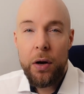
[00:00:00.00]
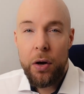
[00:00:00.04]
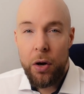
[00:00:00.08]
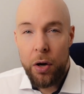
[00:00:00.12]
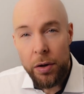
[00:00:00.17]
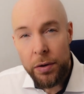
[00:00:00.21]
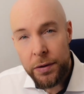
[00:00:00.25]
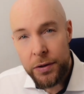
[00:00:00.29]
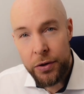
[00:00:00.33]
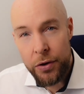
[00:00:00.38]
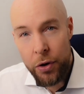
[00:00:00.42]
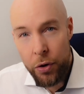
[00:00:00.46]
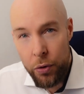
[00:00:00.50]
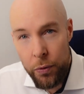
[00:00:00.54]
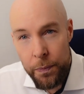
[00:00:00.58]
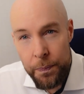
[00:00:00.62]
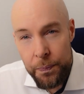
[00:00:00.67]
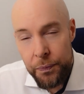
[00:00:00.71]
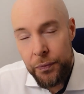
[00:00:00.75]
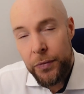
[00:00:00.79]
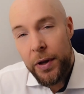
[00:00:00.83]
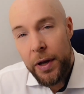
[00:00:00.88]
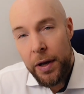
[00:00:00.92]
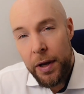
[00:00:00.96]
Also,
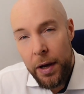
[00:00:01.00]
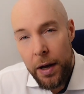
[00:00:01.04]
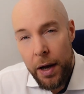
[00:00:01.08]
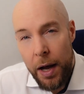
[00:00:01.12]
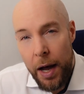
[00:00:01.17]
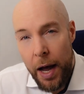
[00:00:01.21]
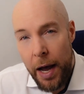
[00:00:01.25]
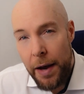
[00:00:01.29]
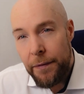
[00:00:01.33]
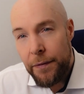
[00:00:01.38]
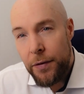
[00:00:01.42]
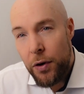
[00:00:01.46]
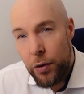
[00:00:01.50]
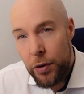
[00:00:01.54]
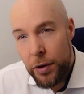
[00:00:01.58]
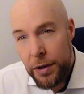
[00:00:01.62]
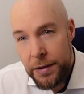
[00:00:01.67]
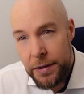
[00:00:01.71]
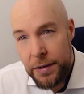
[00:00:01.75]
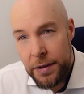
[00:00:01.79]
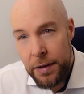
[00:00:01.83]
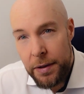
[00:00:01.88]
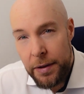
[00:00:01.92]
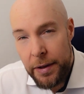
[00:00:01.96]
I've
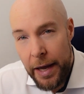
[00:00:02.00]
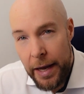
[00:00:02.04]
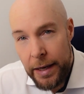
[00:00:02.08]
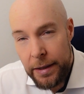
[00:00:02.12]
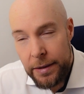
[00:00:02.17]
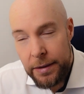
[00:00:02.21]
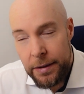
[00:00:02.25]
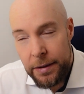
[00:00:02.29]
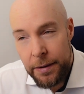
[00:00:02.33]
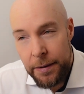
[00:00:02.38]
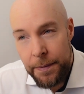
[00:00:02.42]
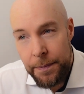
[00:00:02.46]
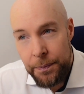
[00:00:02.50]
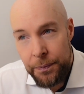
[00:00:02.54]
noticed that